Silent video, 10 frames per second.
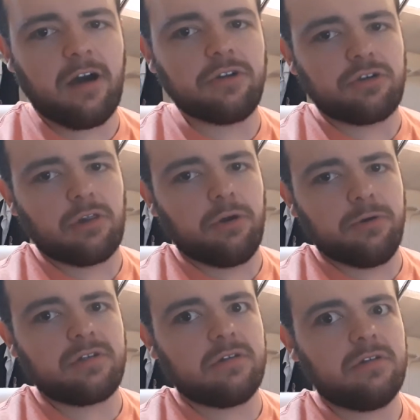under
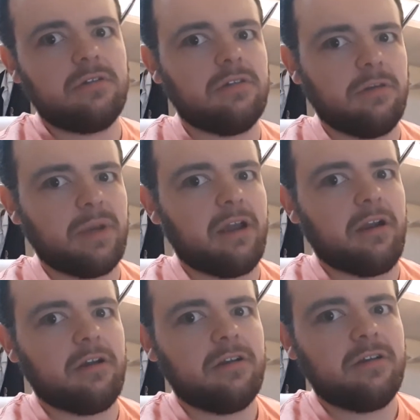load, the
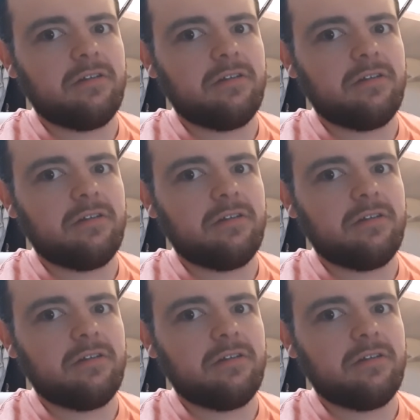better.